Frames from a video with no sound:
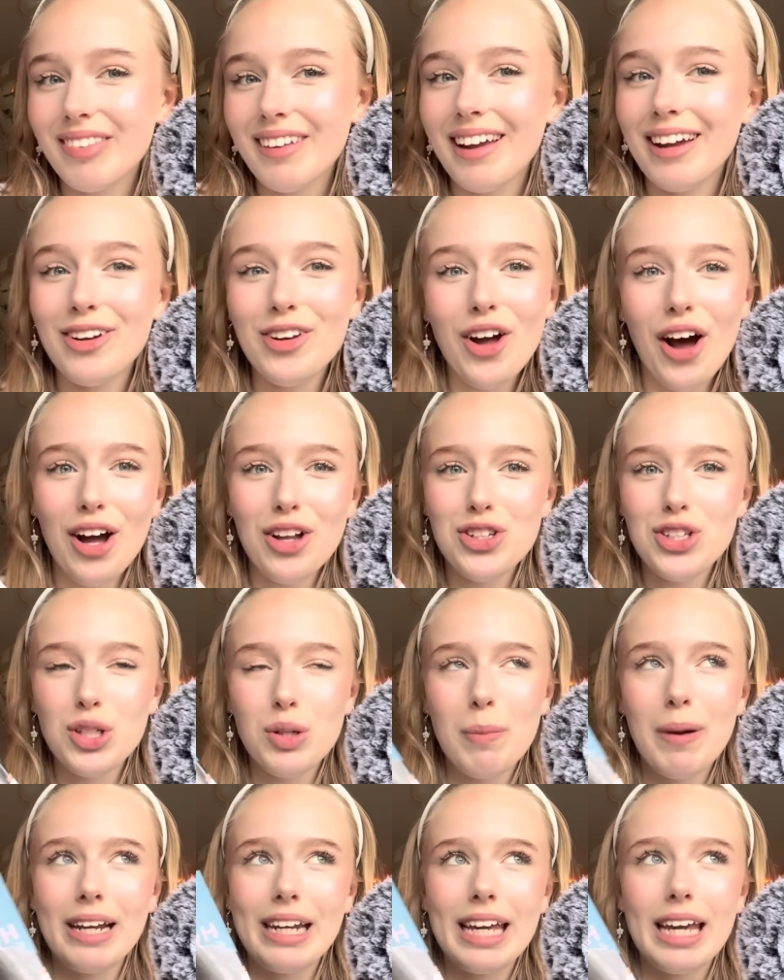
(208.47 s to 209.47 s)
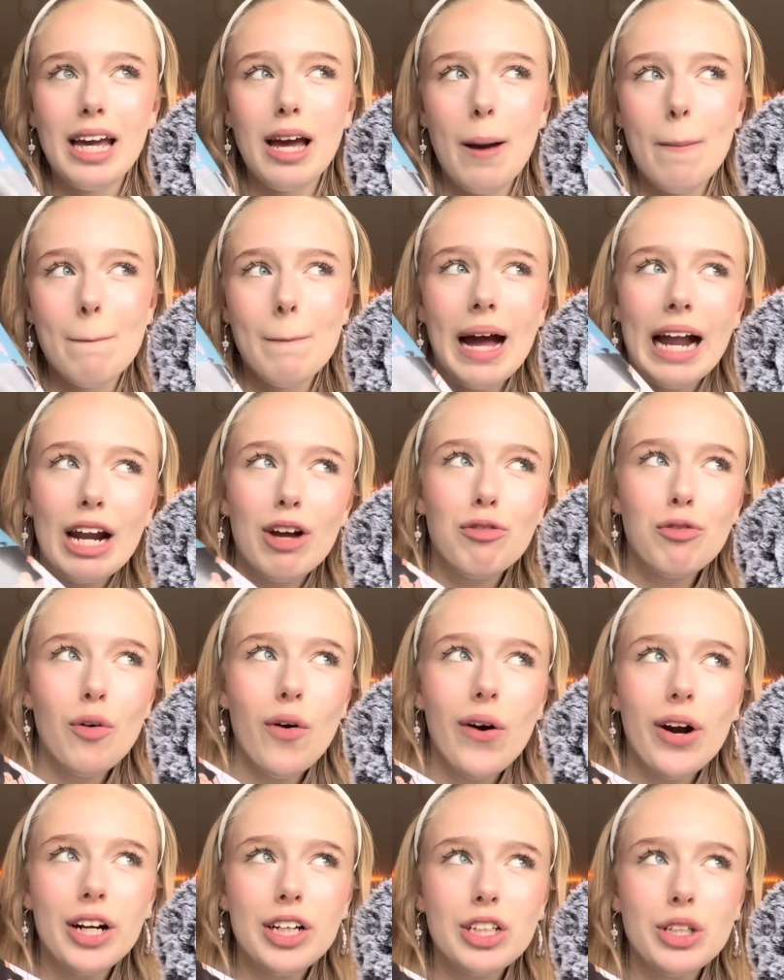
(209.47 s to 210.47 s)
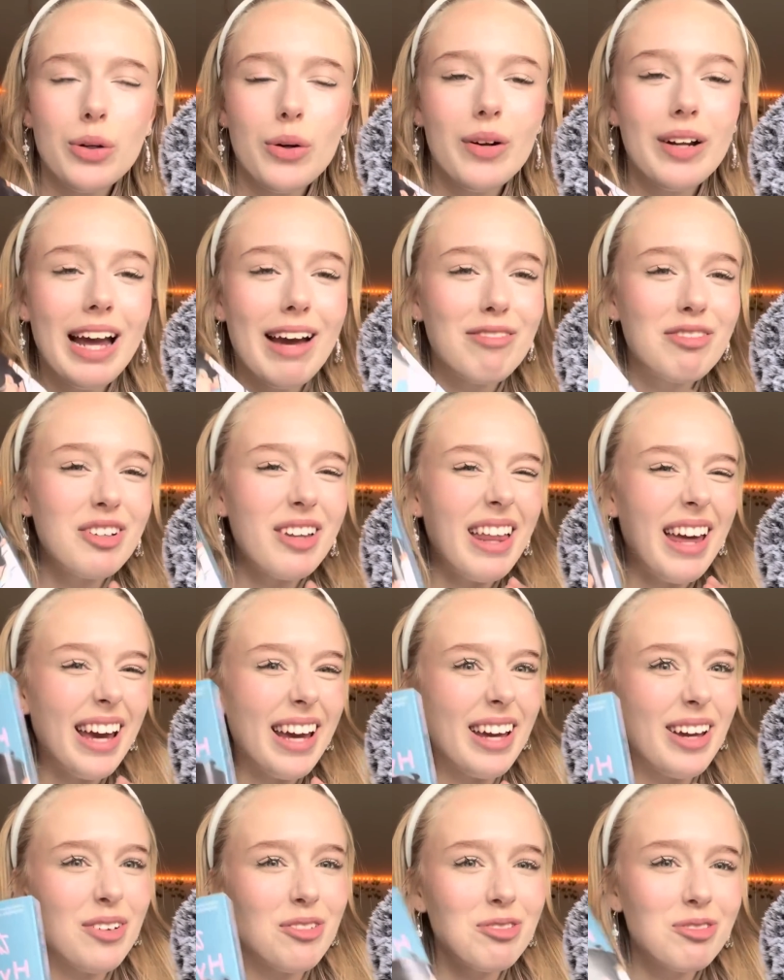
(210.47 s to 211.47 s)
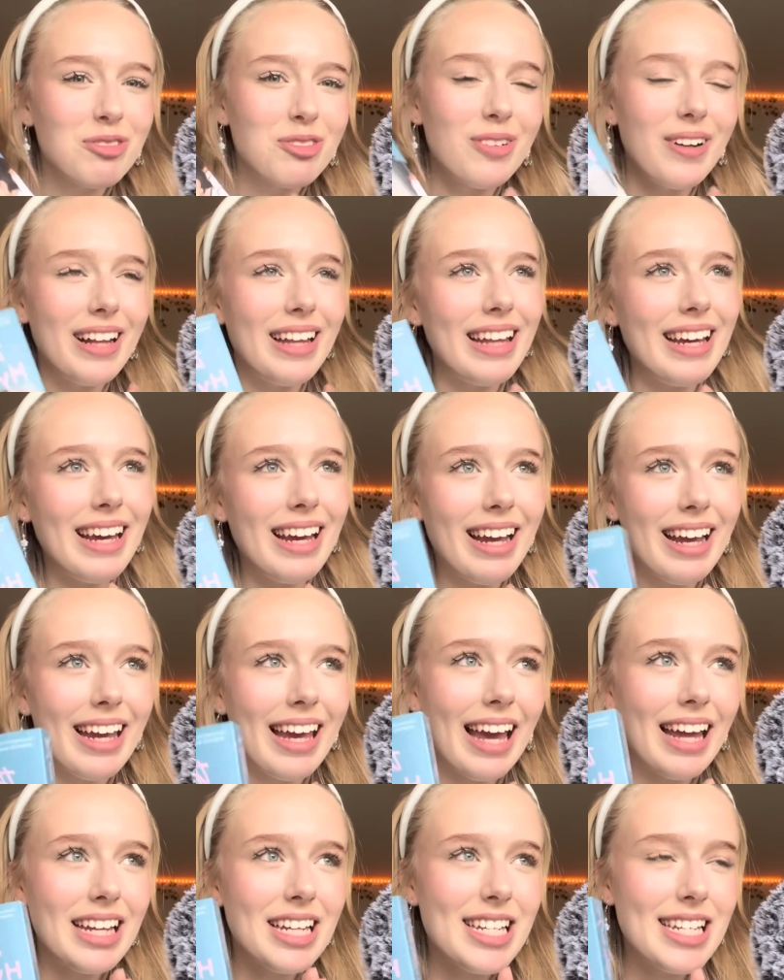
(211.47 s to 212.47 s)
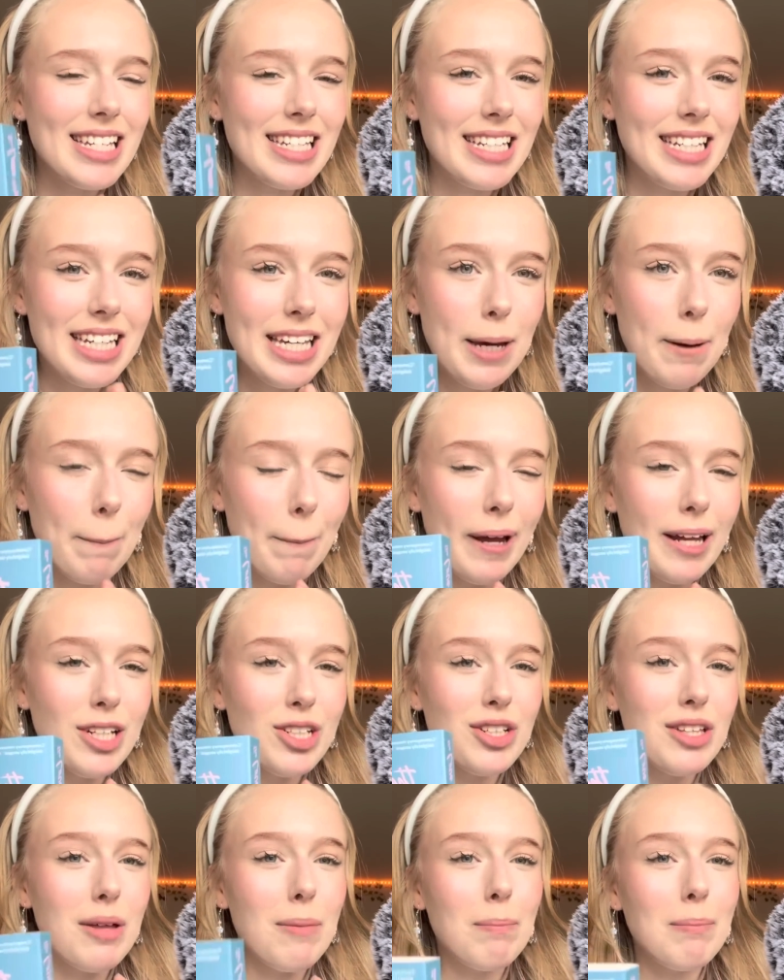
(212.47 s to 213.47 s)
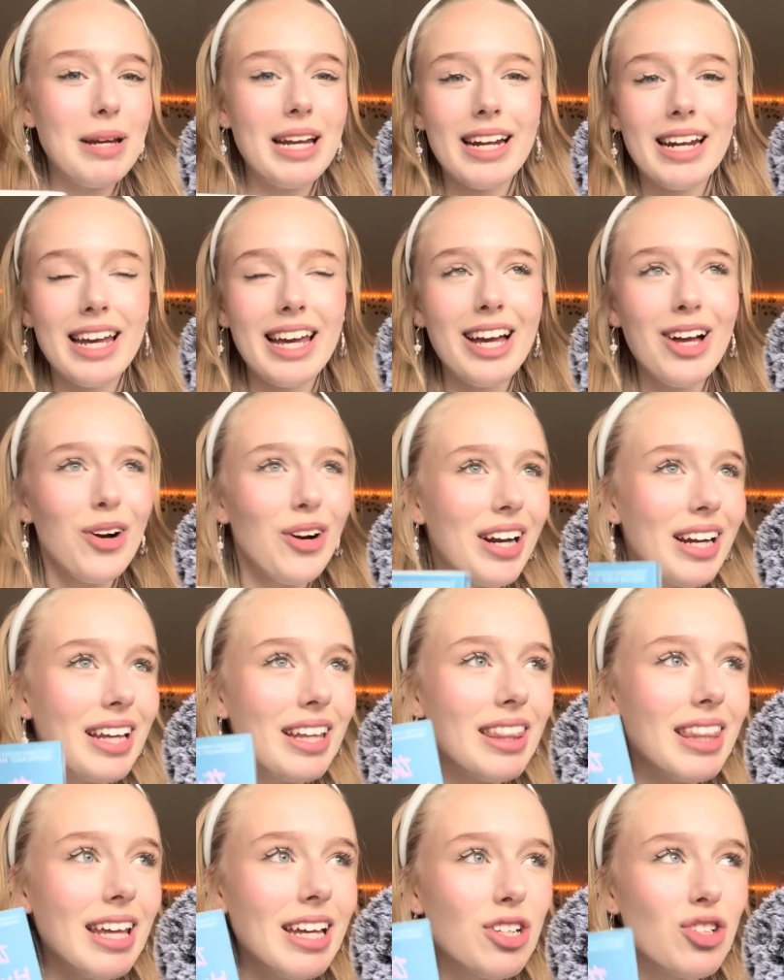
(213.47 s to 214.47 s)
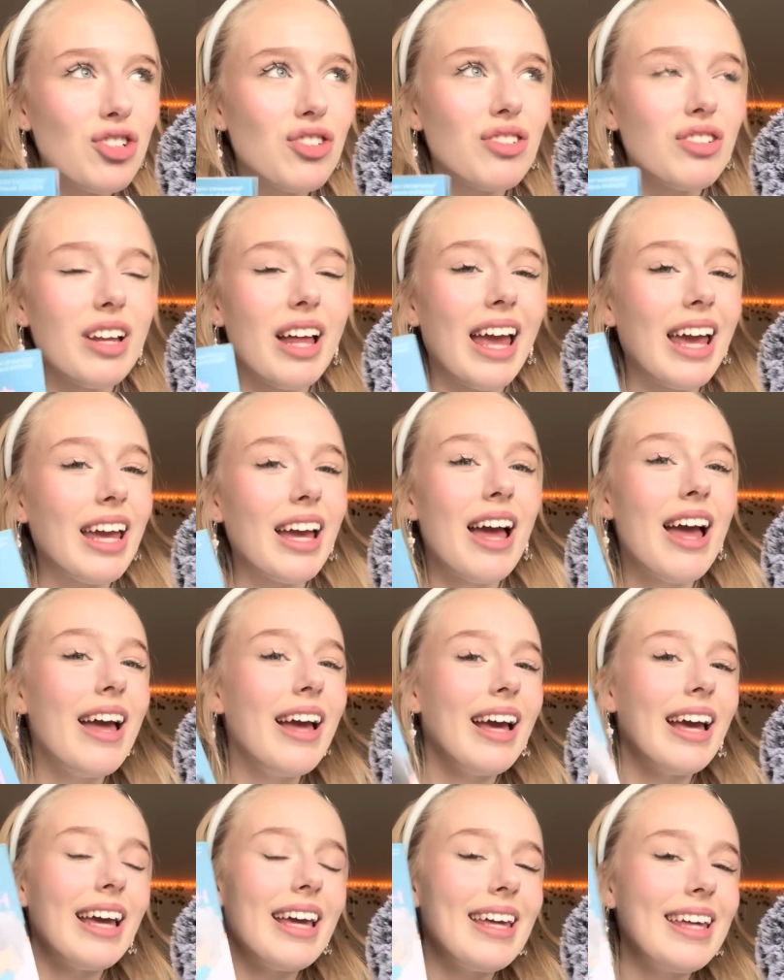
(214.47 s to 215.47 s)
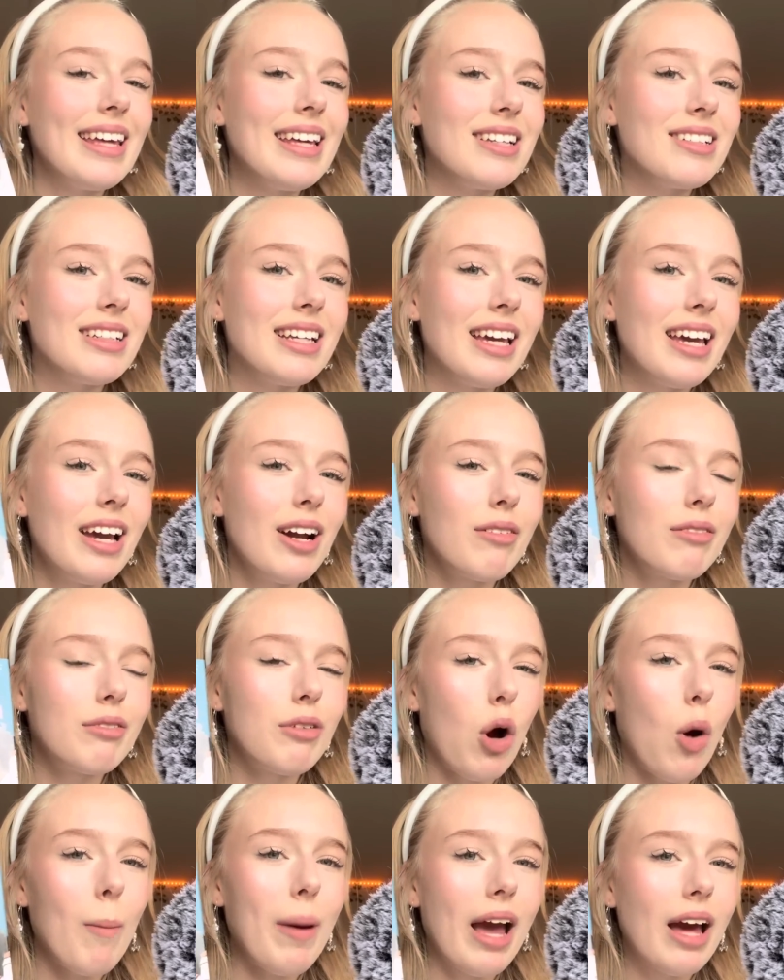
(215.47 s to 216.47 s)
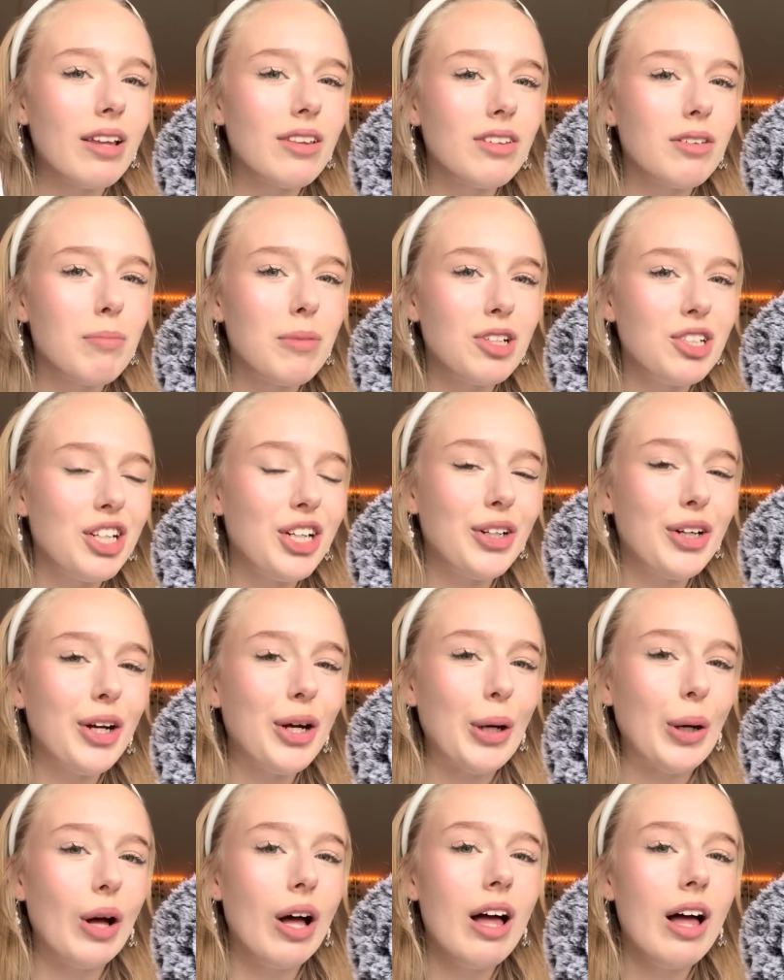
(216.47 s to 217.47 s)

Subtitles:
Not too many metaphors. You don't have to, really get deep into the meaning or anything. Just, easy romance material.